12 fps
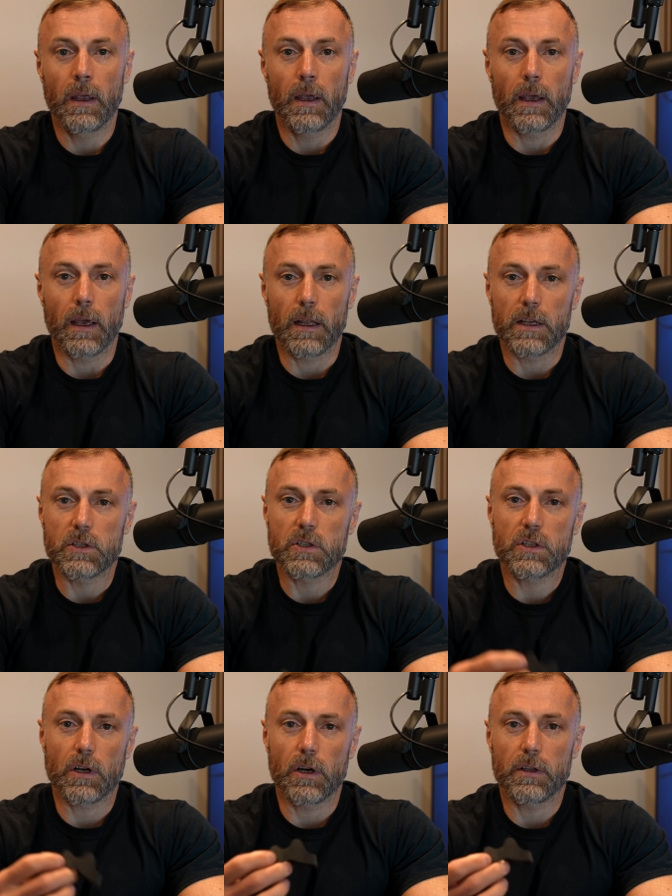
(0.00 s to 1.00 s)
And I
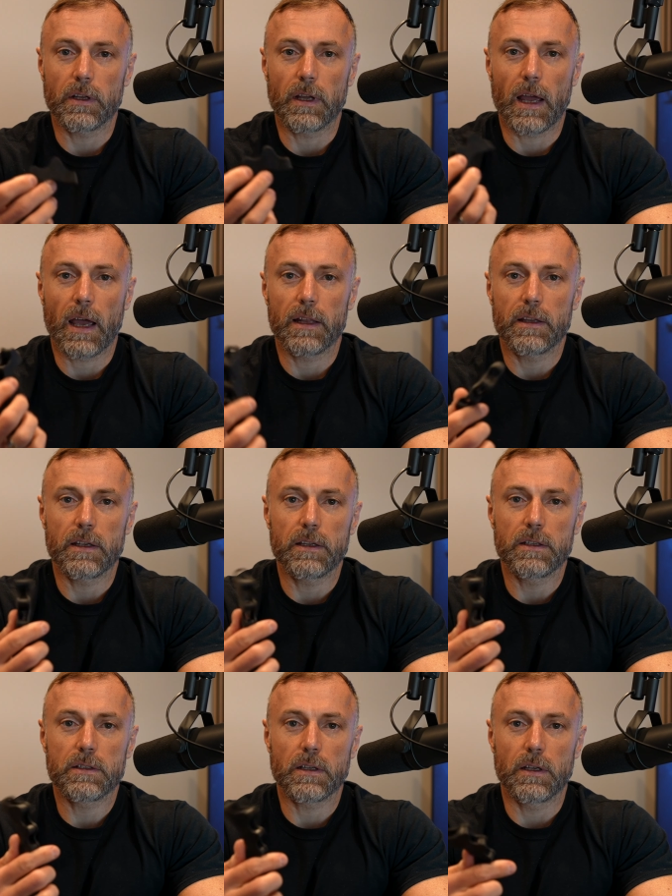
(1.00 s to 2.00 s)
just started to add
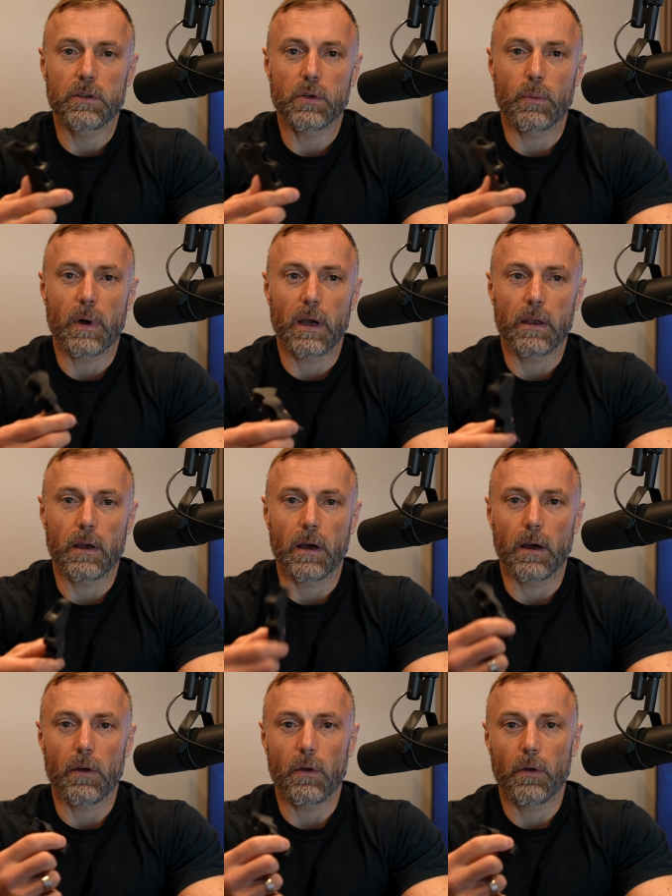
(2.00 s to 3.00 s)
these into my
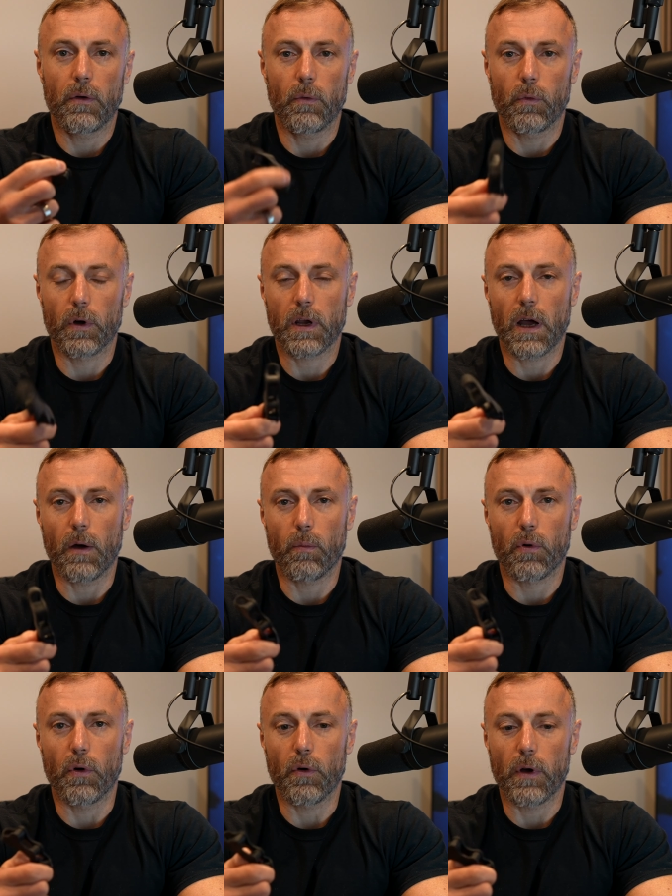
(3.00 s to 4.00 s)
uh, workout
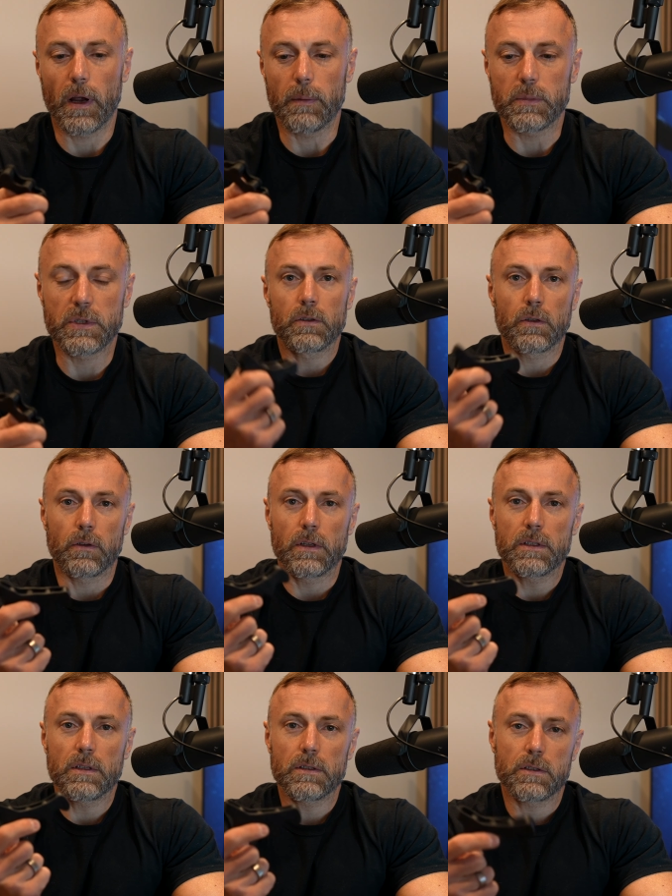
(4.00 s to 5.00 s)
programs. So
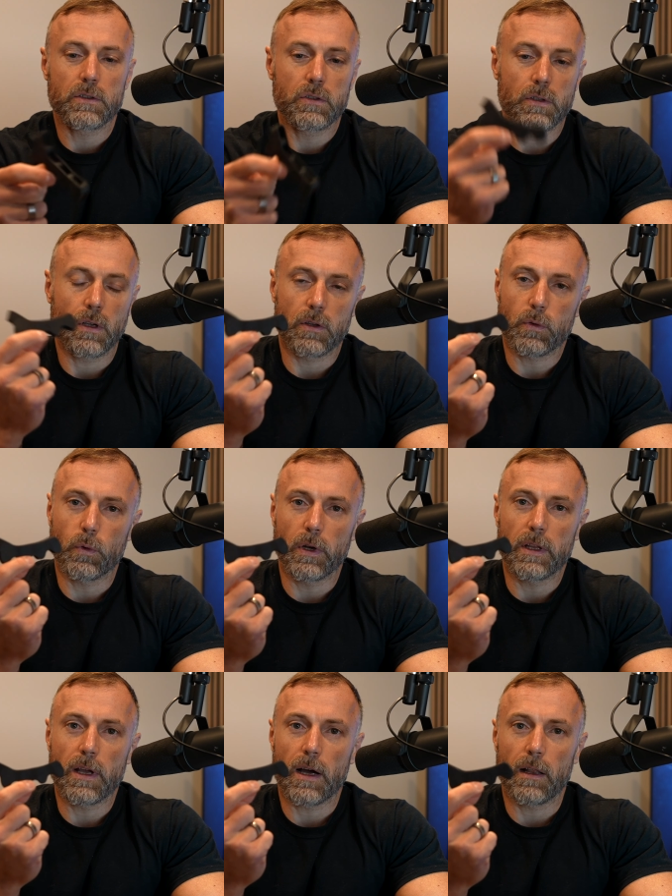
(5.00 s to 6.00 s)
this is a
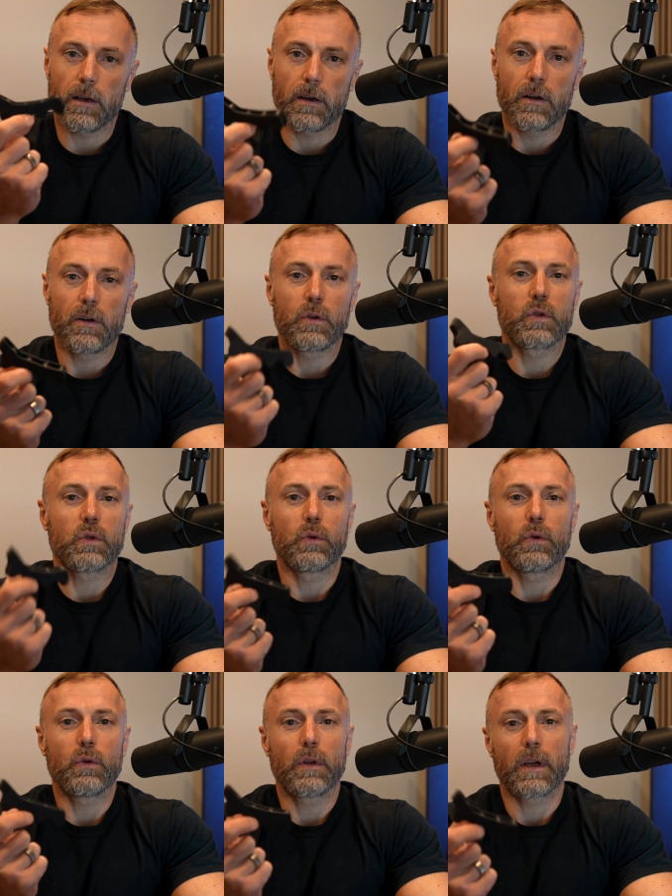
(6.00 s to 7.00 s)
$20
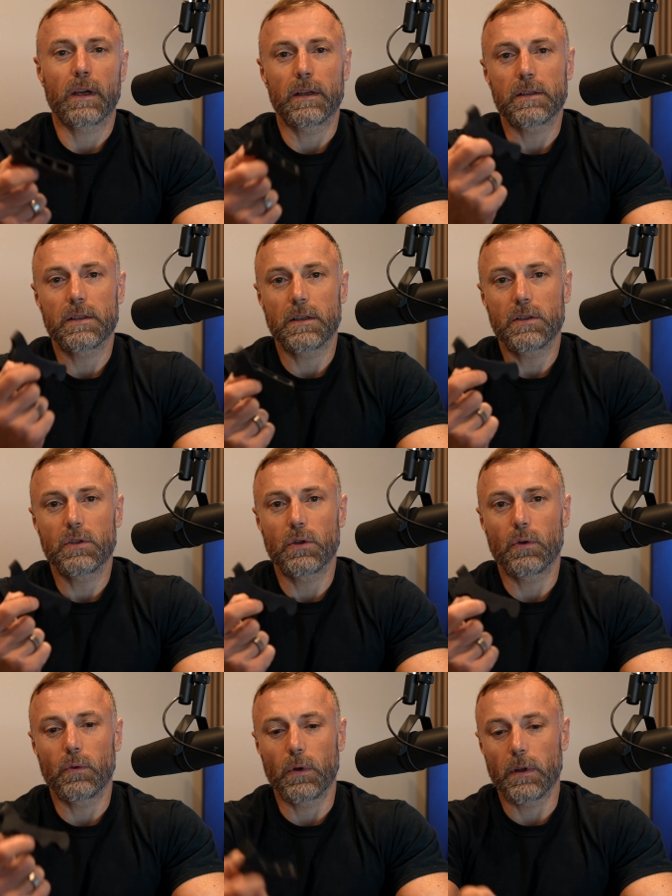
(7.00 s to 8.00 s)
tool that can assist
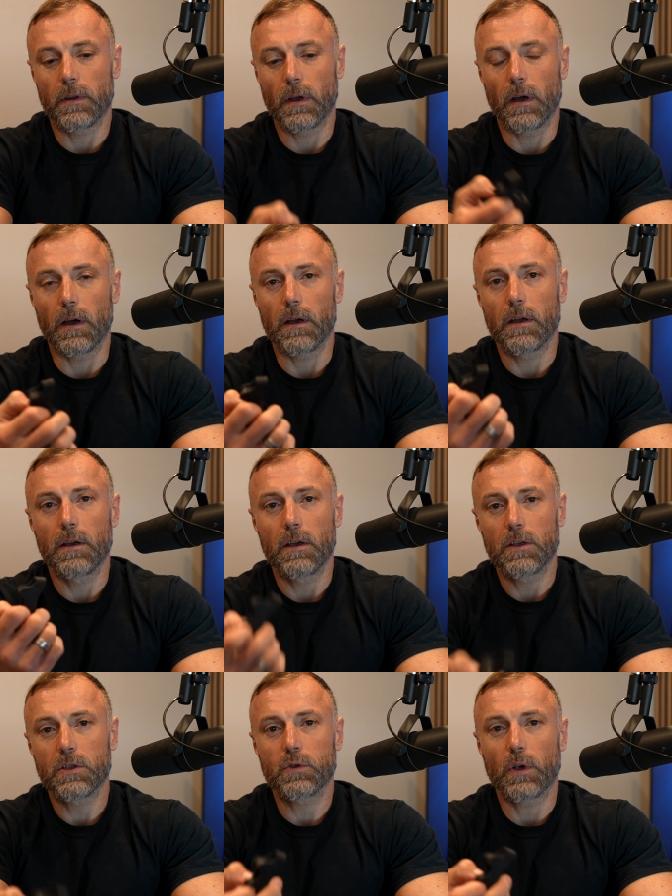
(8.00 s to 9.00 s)
you with uh,
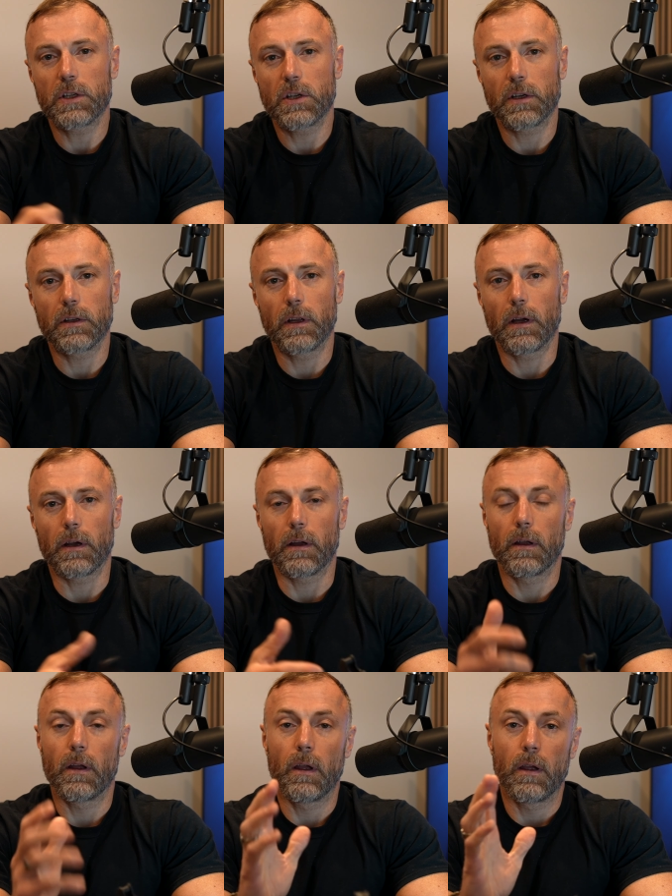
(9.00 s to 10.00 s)
stretching
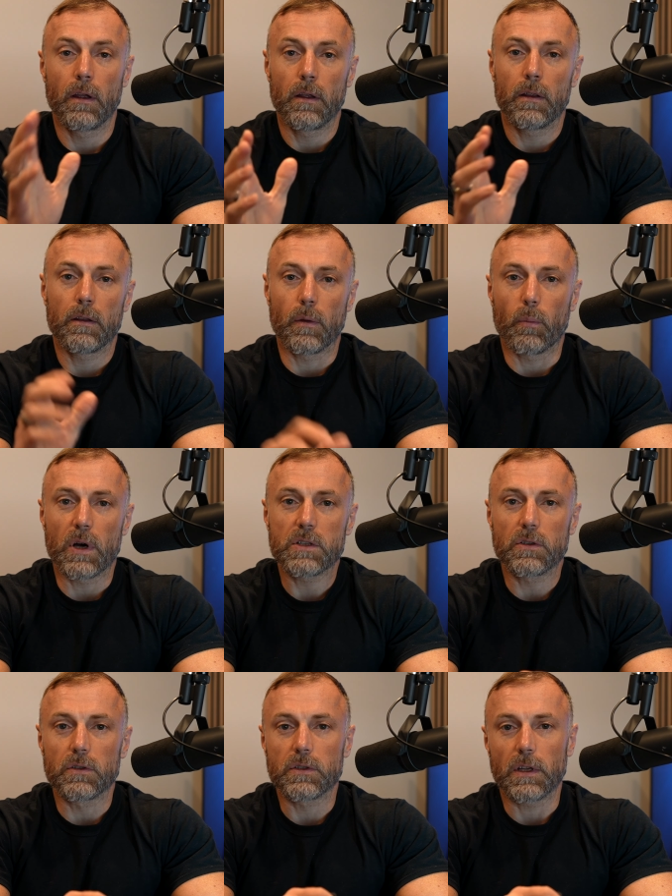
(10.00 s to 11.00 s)
the the
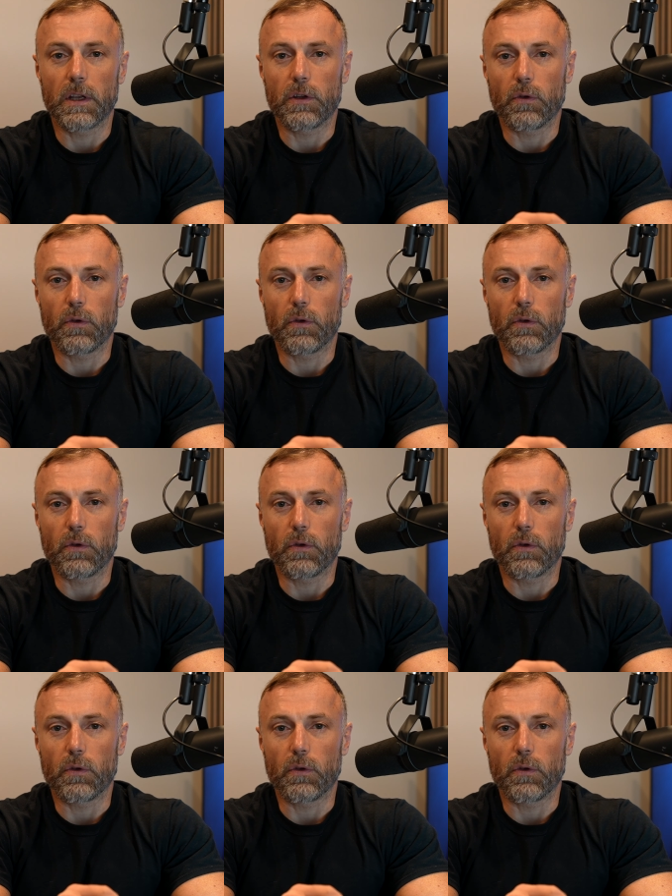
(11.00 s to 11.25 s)
muscles in